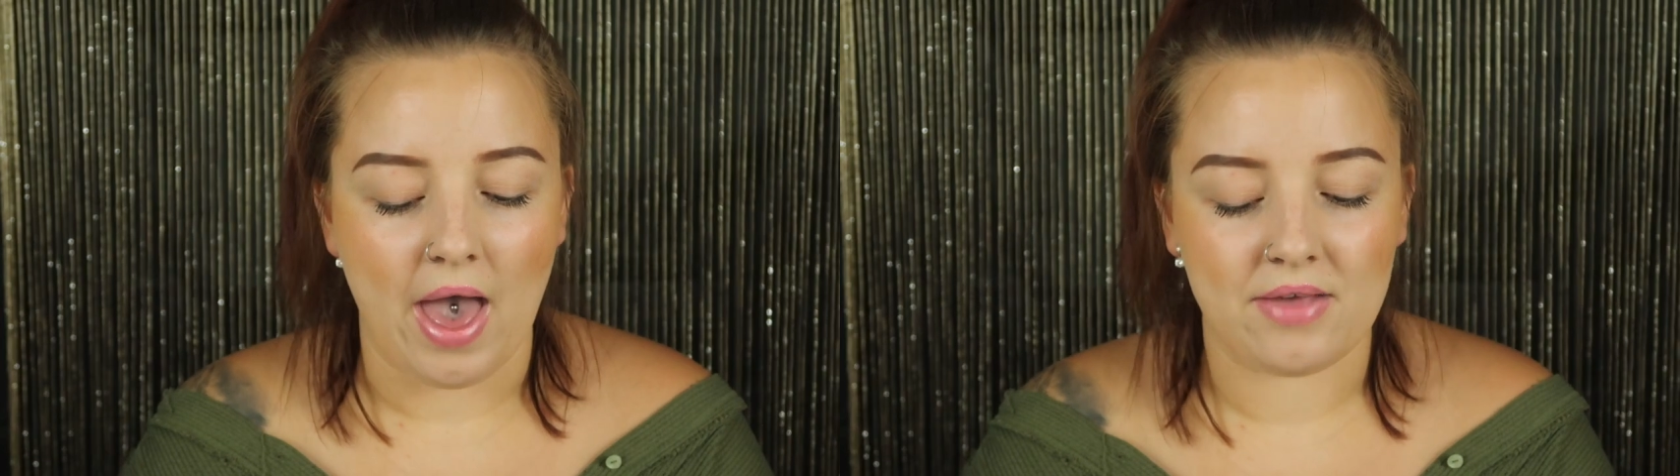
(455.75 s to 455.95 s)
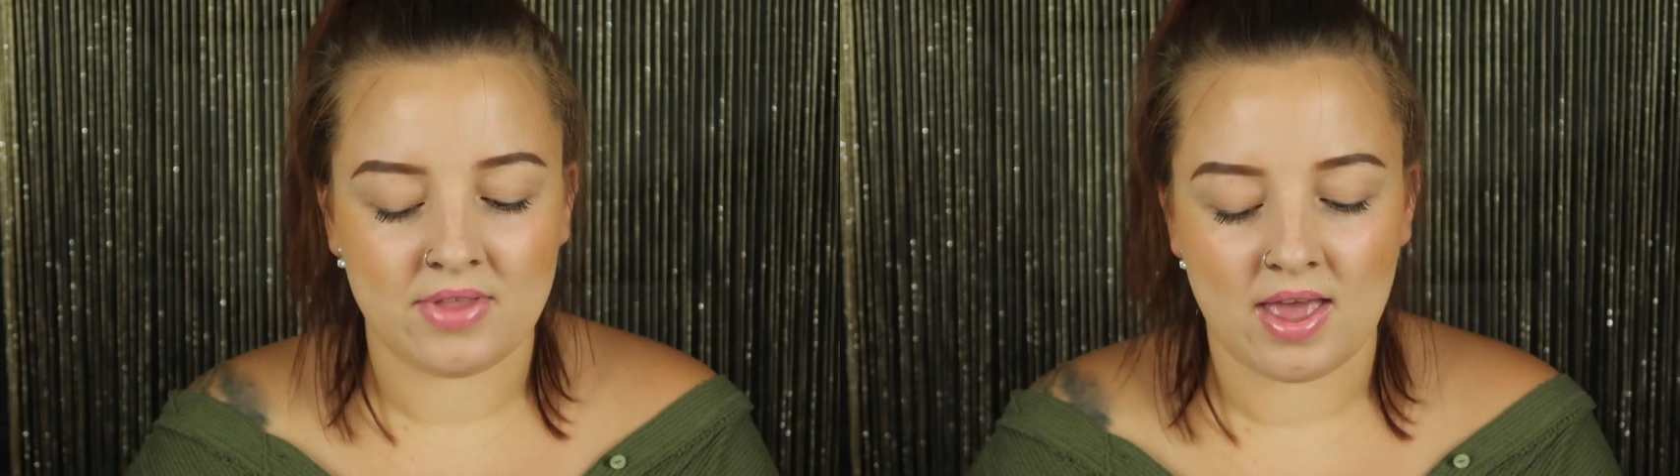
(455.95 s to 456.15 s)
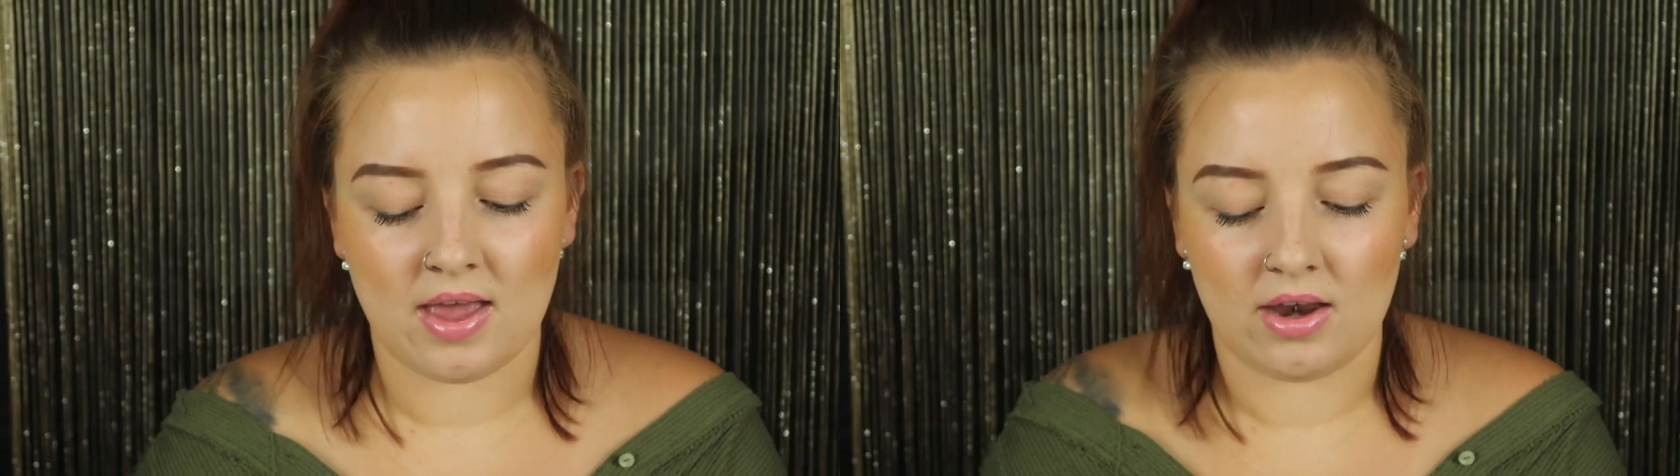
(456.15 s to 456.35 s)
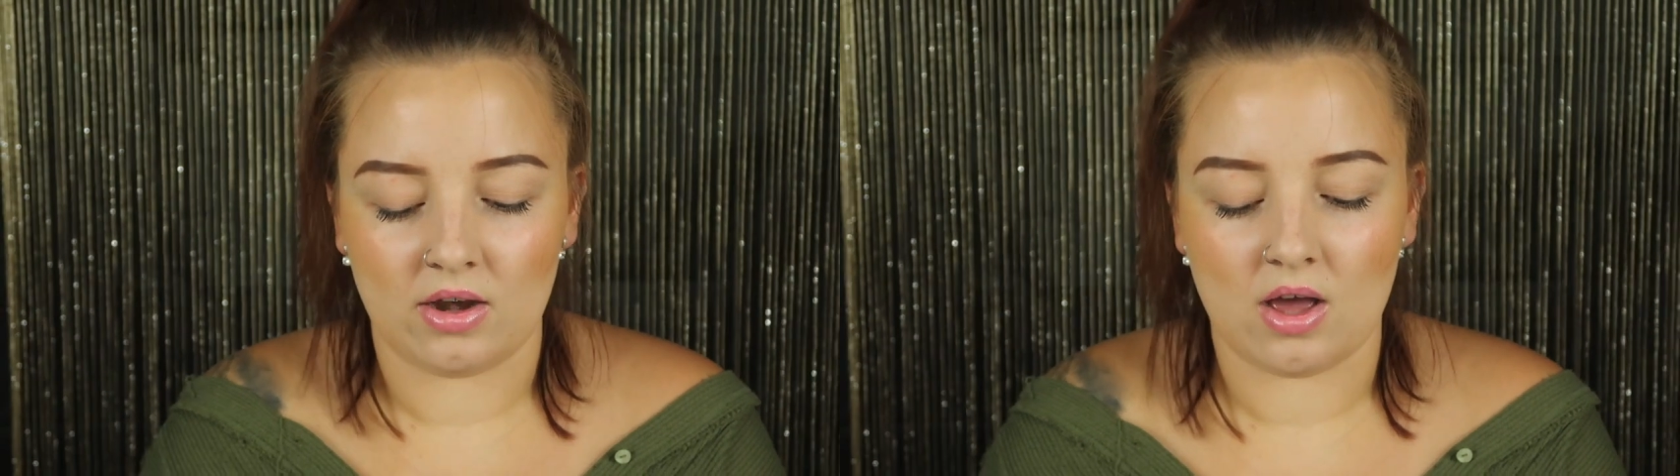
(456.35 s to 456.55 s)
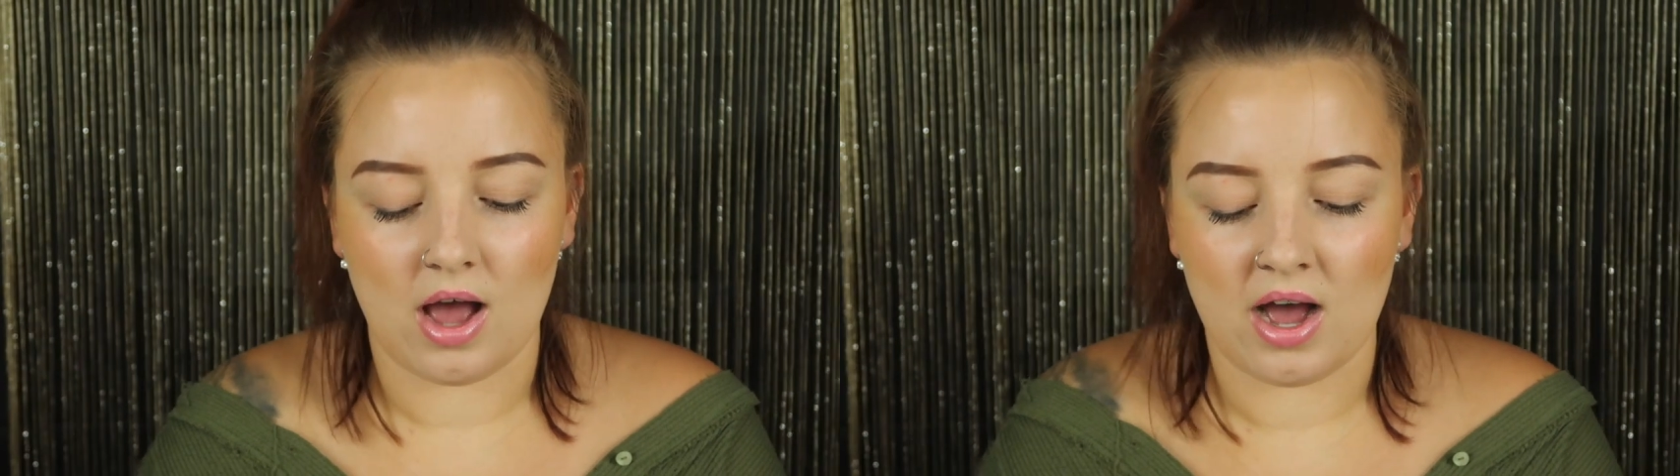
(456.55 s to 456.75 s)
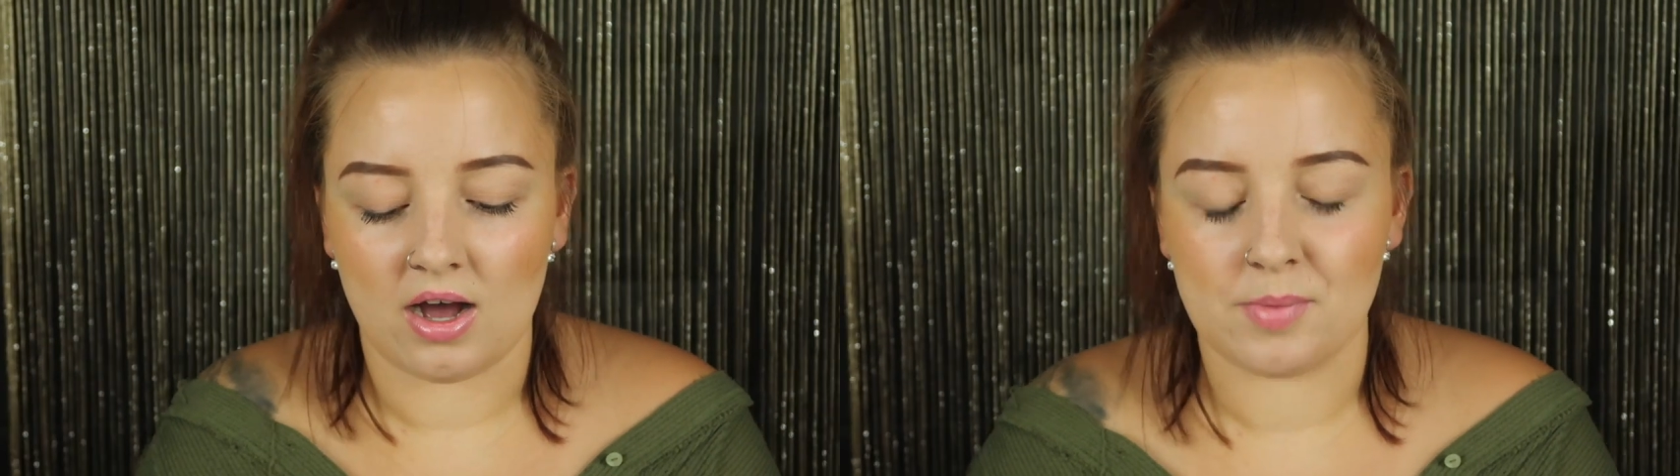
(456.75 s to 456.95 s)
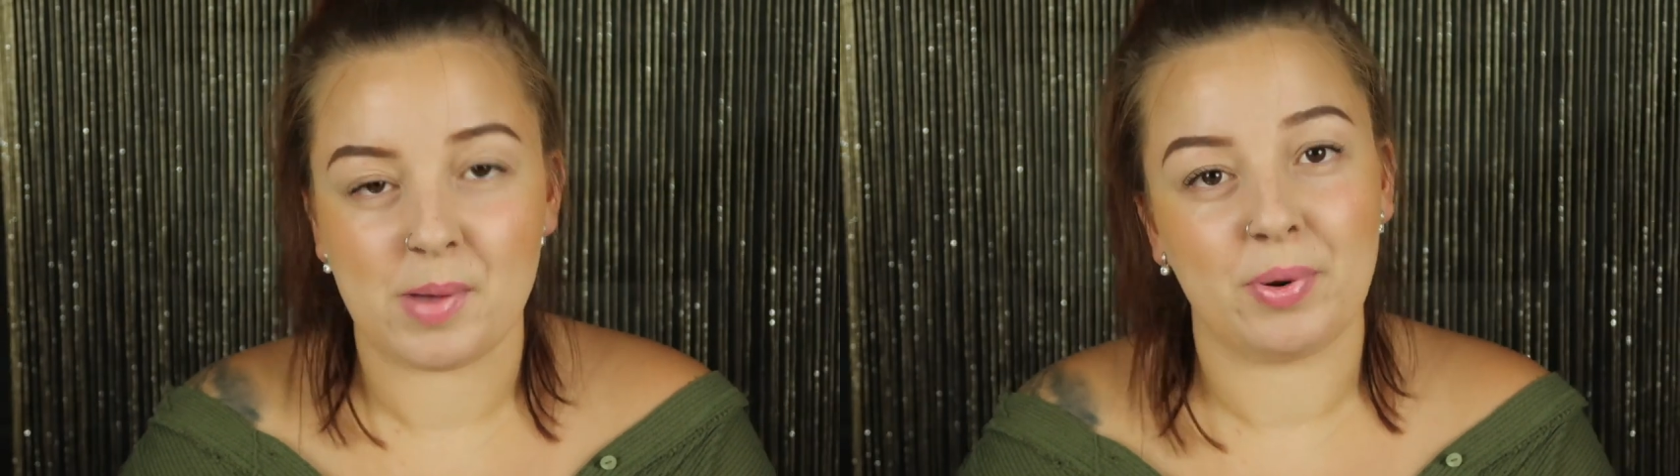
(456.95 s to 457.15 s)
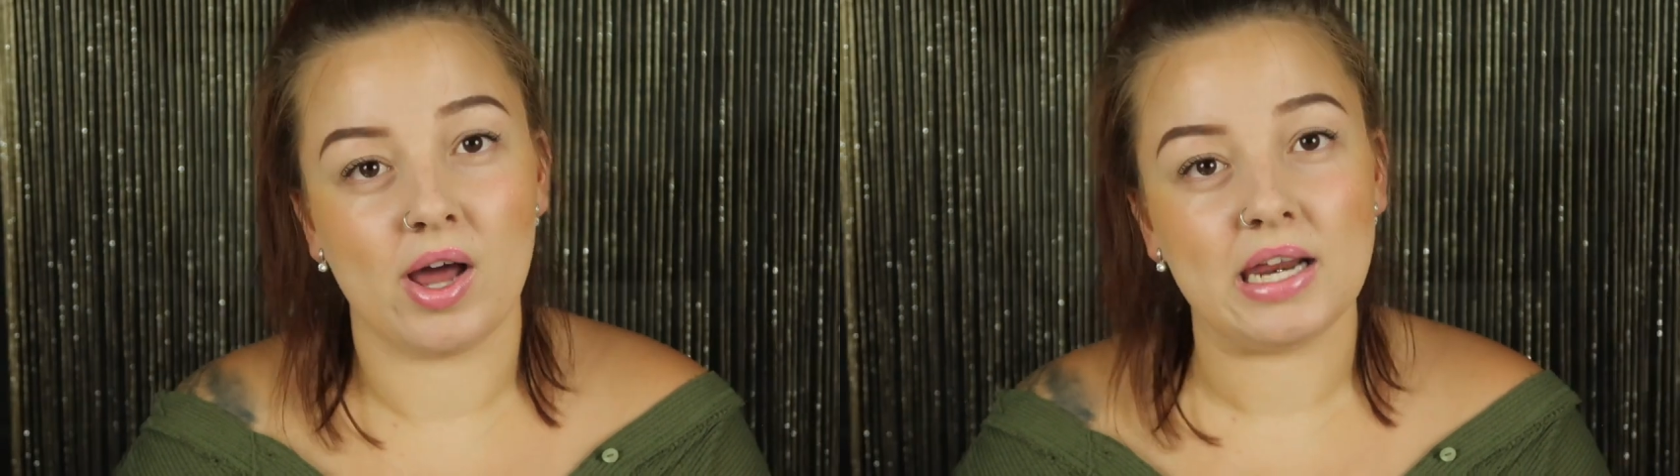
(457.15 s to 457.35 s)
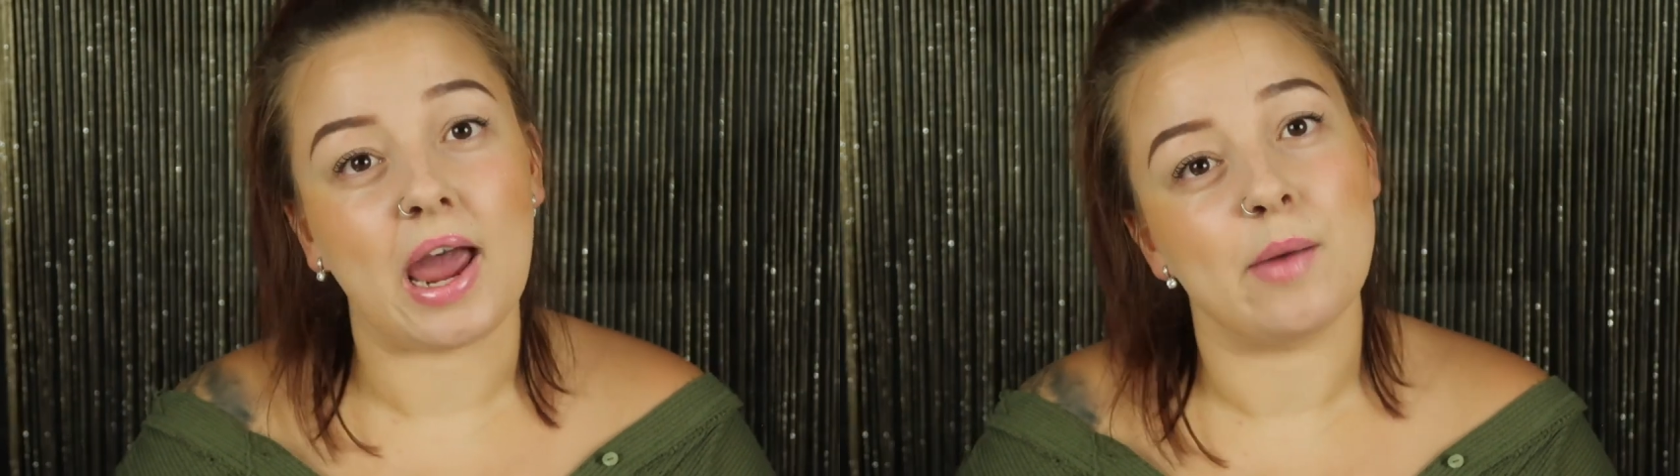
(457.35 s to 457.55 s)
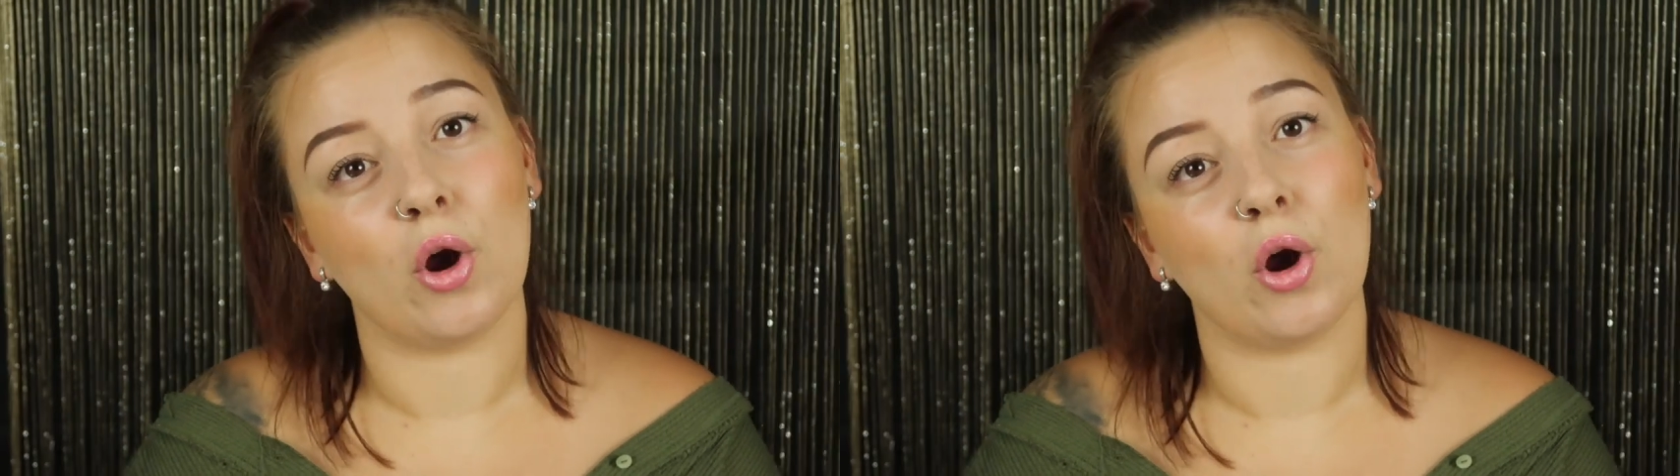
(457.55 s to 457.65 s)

And then my partner came